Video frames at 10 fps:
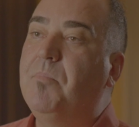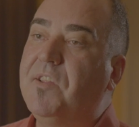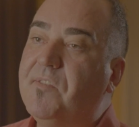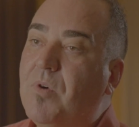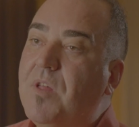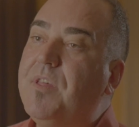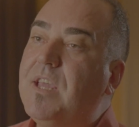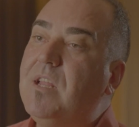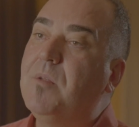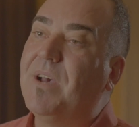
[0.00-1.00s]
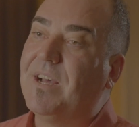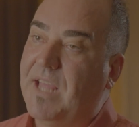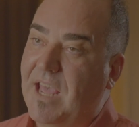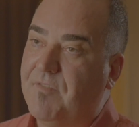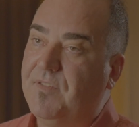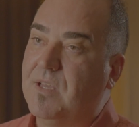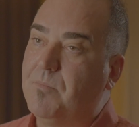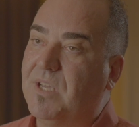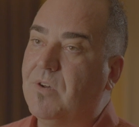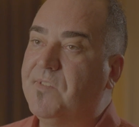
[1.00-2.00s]
But it's worth thinking about carefully
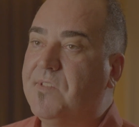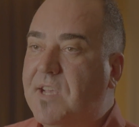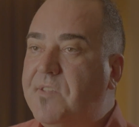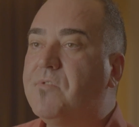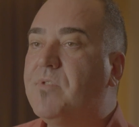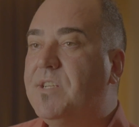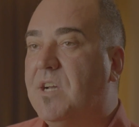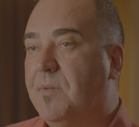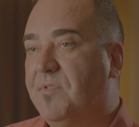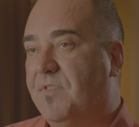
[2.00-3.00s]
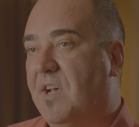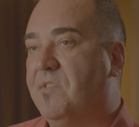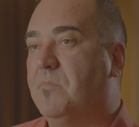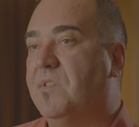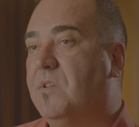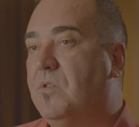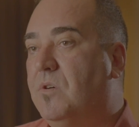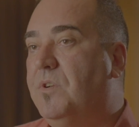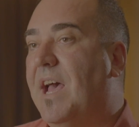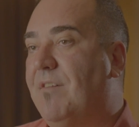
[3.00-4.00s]
because these three types of customers
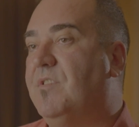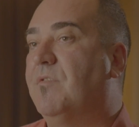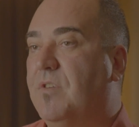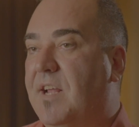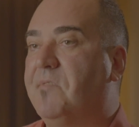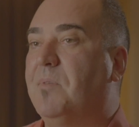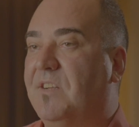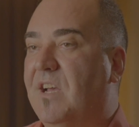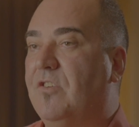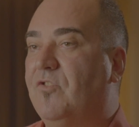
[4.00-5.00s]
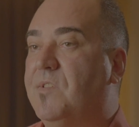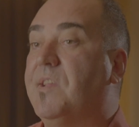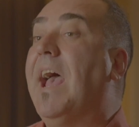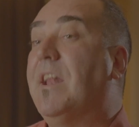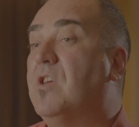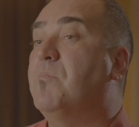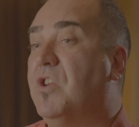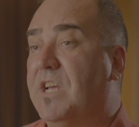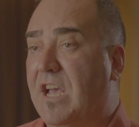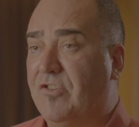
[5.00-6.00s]
could have different expectations and
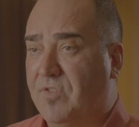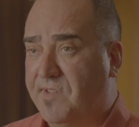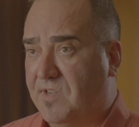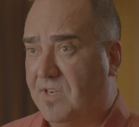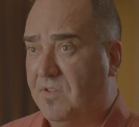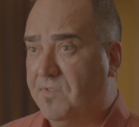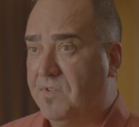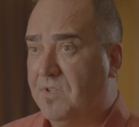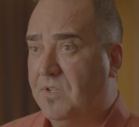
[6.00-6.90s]
communication styles.